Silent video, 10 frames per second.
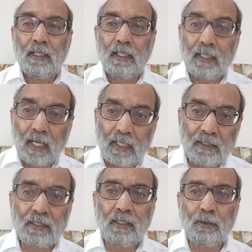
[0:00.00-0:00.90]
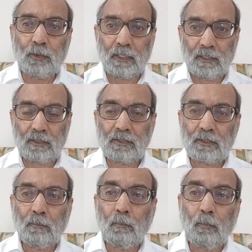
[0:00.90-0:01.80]
In addition to
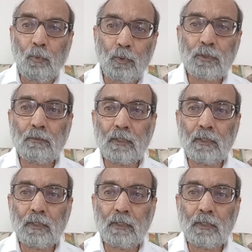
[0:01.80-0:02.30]
this, most of